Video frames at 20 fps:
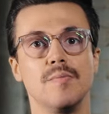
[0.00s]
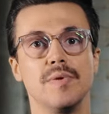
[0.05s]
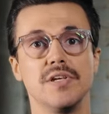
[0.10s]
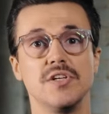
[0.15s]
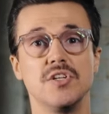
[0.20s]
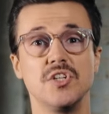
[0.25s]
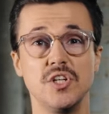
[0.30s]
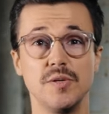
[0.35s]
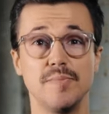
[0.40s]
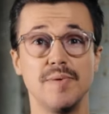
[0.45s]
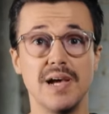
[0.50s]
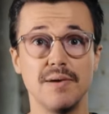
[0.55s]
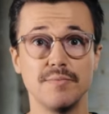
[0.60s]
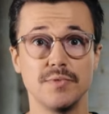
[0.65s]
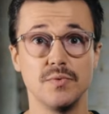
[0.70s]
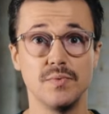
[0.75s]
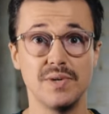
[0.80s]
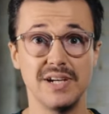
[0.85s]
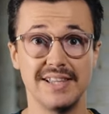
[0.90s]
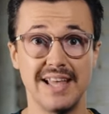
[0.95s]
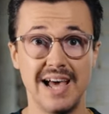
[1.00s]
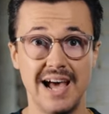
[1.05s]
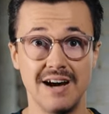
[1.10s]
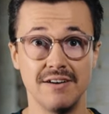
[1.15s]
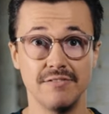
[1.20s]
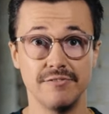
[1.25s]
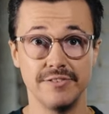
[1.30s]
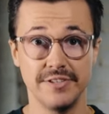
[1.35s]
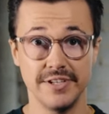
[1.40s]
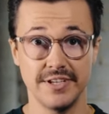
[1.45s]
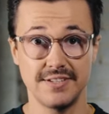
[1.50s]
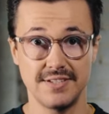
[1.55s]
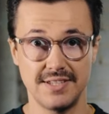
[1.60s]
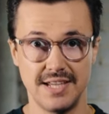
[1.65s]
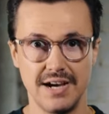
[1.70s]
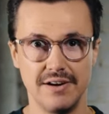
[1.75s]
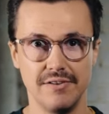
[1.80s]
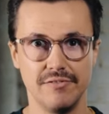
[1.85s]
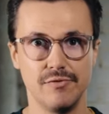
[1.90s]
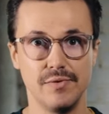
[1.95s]
but you should be able to work that out for
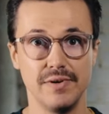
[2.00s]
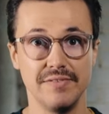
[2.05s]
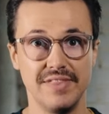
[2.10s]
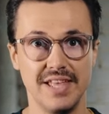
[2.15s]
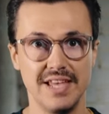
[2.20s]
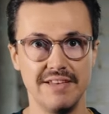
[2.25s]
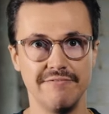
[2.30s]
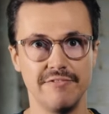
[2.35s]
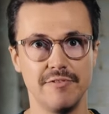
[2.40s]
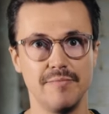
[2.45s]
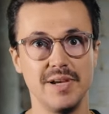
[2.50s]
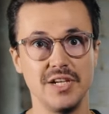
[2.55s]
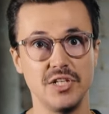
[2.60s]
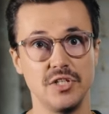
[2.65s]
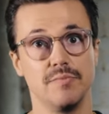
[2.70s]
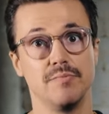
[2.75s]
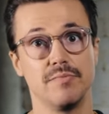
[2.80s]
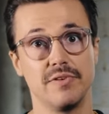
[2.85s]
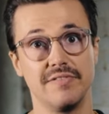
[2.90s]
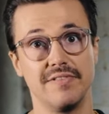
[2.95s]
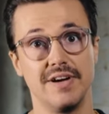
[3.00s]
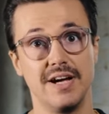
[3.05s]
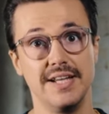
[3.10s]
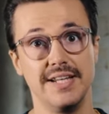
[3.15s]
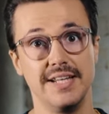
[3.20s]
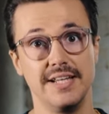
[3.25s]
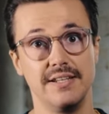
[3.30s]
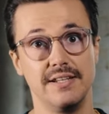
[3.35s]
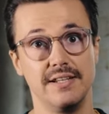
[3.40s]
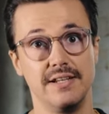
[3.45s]
yourself with the information provided.